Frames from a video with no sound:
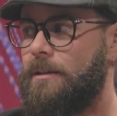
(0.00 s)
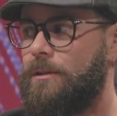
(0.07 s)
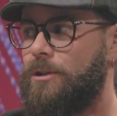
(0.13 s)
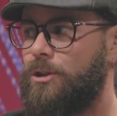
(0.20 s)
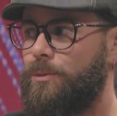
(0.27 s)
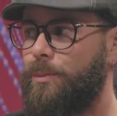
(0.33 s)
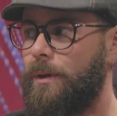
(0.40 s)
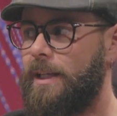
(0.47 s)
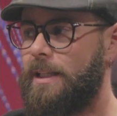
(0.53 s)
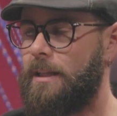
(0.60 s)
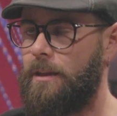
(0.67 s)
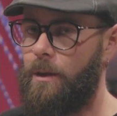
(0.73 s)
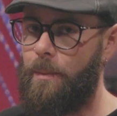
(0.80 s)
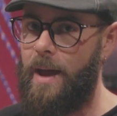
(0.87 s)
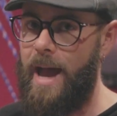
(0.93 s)
split
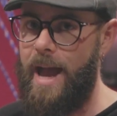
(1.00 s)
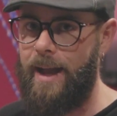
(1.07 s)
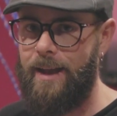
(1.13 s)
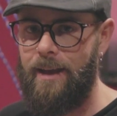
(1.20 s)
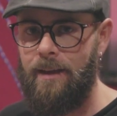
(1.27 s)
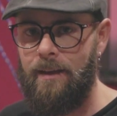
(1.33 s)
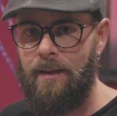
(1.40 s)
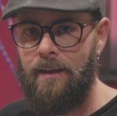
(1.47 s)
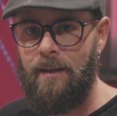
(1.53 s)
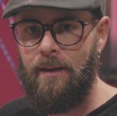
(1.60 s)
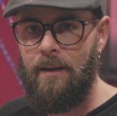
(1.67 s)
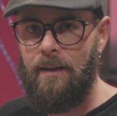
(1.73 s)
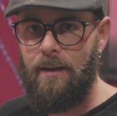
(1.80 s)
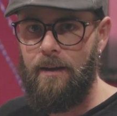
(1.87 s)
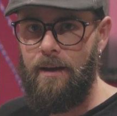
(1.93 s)
the back.
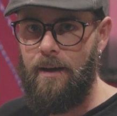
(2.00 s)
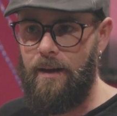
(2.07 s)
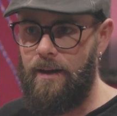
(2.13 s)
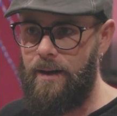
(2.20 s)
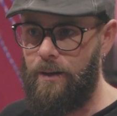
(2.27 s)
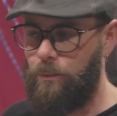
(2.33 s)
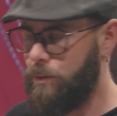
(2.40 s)
Uh,